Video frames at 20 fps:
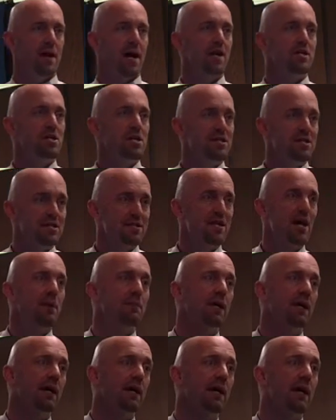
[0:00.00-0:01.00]
at Jesus
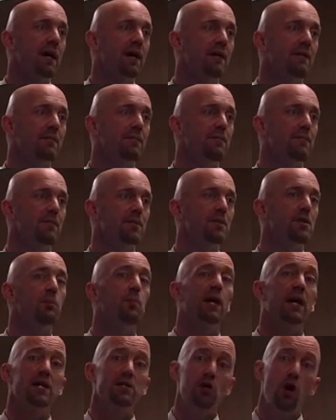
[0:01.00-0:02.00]
coming again to
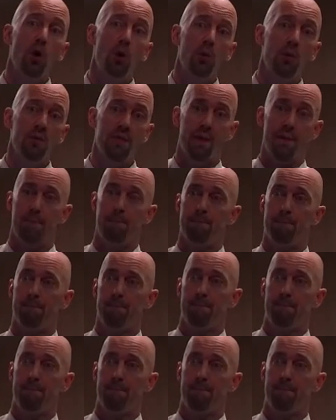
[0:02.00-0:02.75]
bring us home with Him.